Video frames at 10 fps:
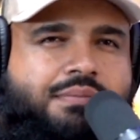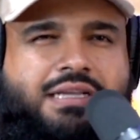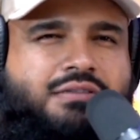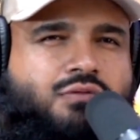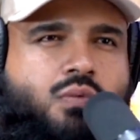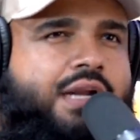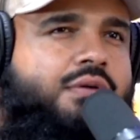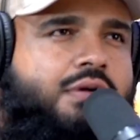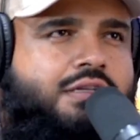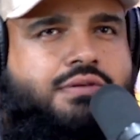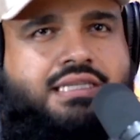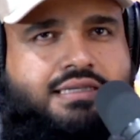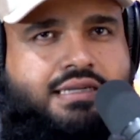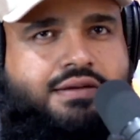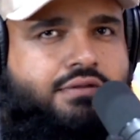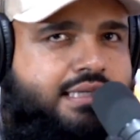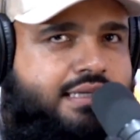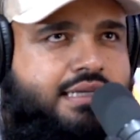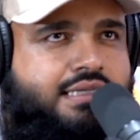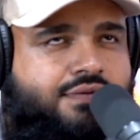because why you watch wrestling?
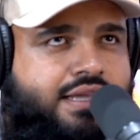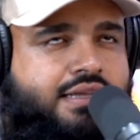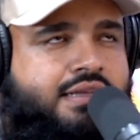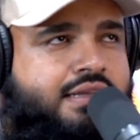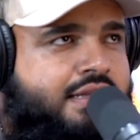Wrestling is fake.